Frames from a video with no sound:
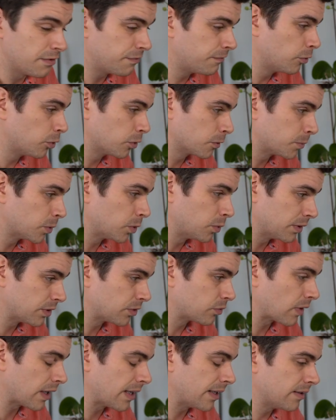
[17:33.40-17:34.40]
affordable with
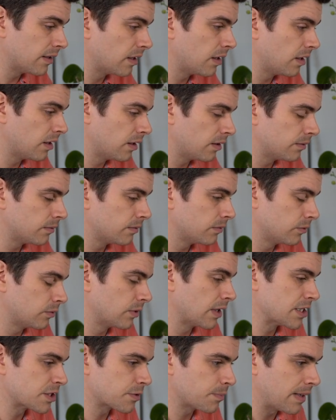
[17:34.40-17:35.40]
great
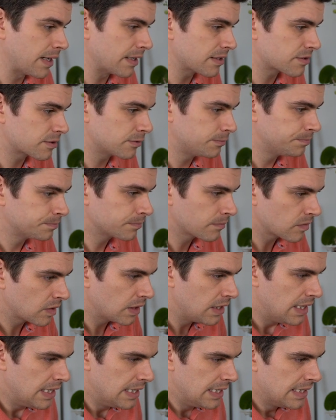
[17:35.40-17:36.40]
specs.
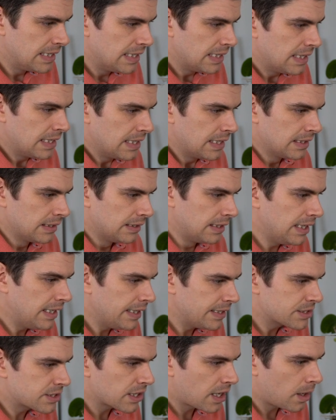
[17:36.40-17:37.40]

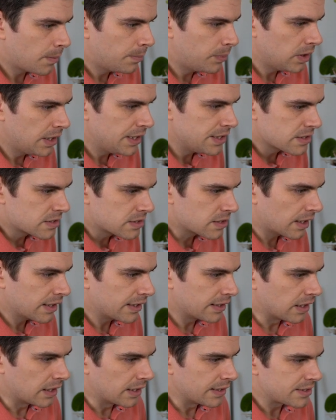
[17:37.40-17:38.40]
Lilienthal Berlin
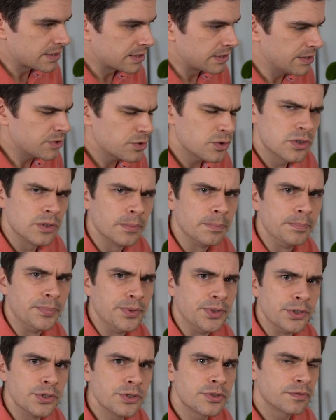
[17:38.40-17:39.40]
Zeitgeist. This was a
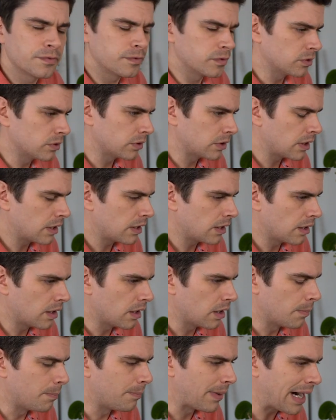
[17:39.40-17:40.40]
beautiful
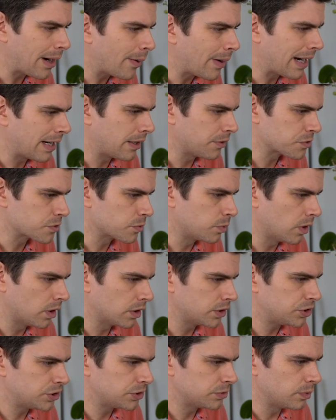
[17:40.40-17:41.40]
Bauhaus
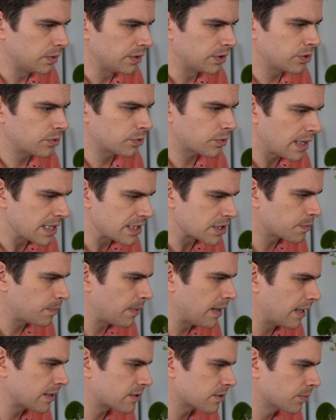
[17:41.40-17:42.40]
watch with great
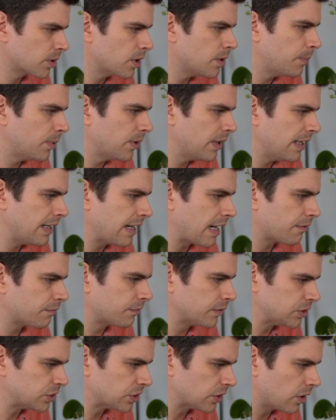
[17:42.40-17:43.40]
specs. I'm going to put it in
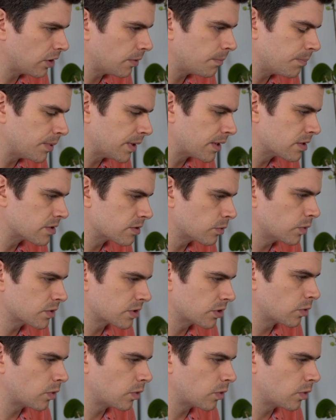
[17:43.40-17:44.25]
average though, because it wasn't